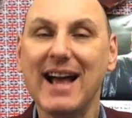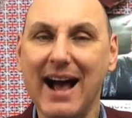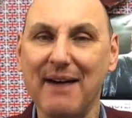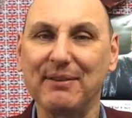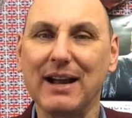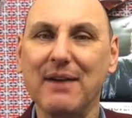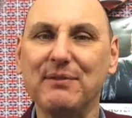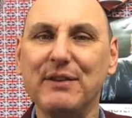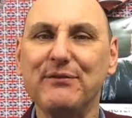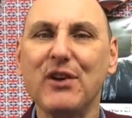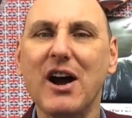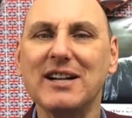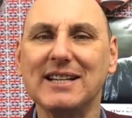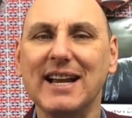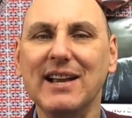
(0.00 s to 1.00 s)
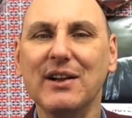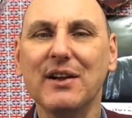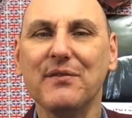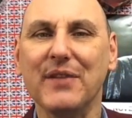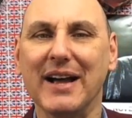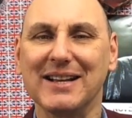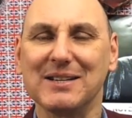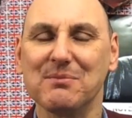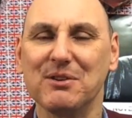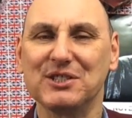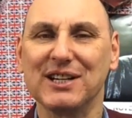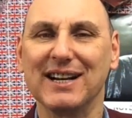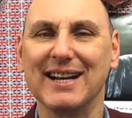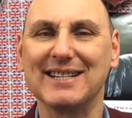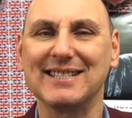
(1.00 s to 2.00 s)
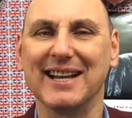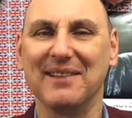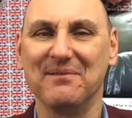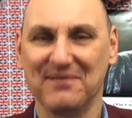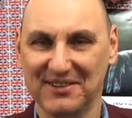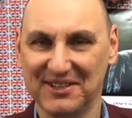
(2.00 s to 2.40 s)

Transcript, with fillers: have a lovely Friday. Thanks for watching and listening.